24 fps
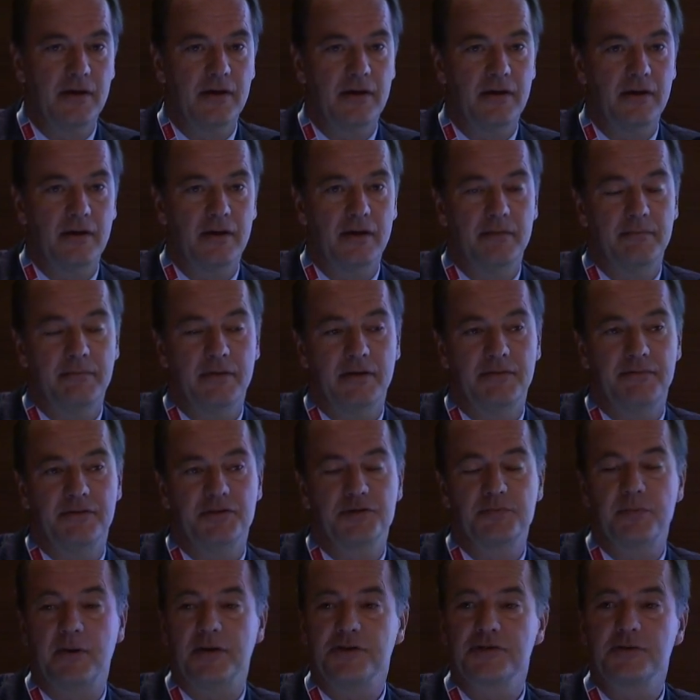if
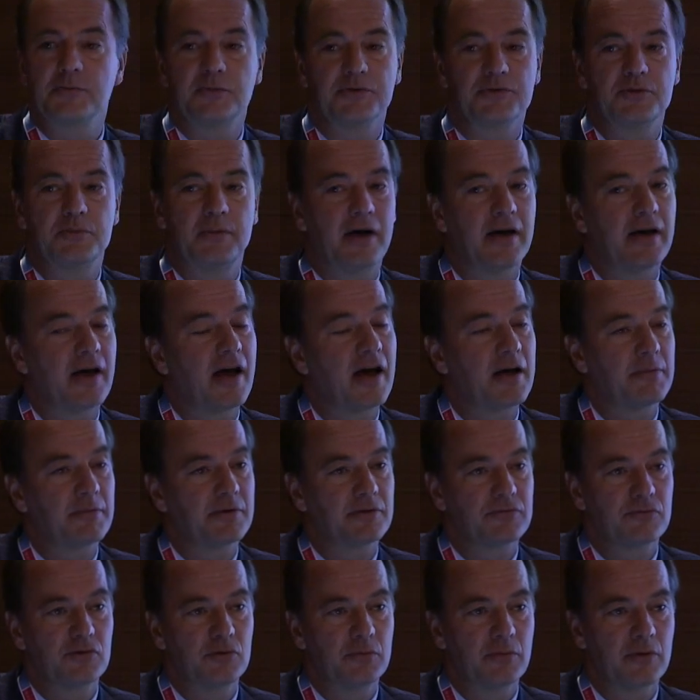it's possible to buy a
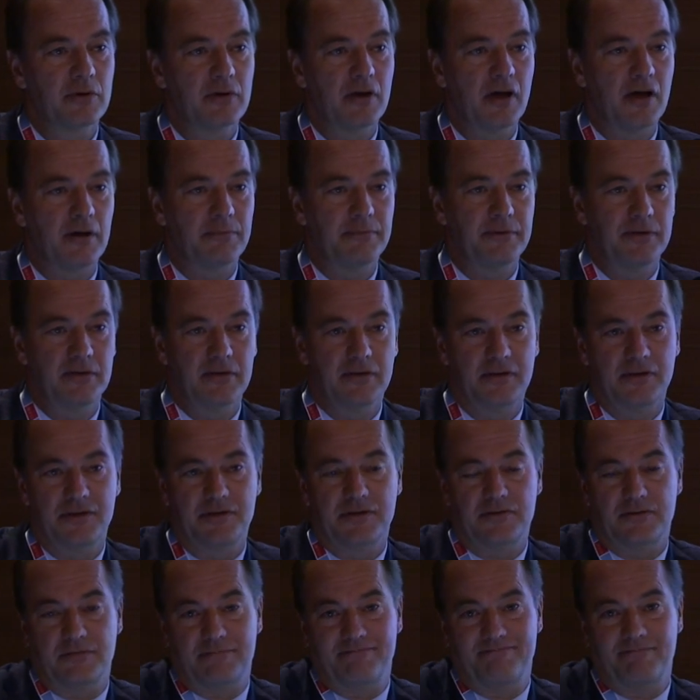hybrid room or not,
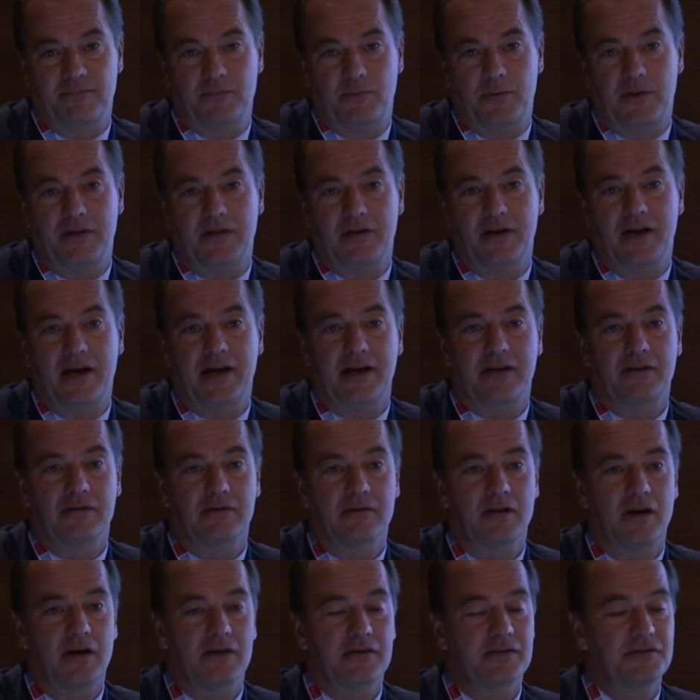because whether you like it
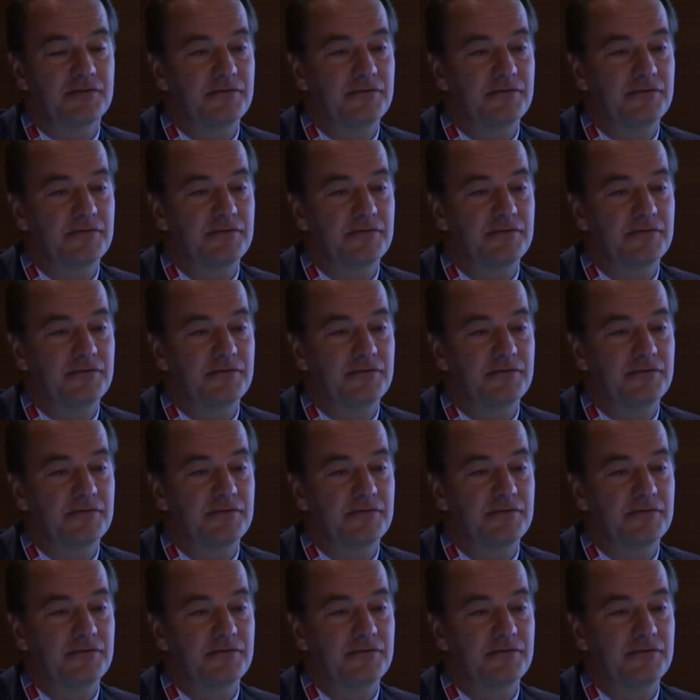or not,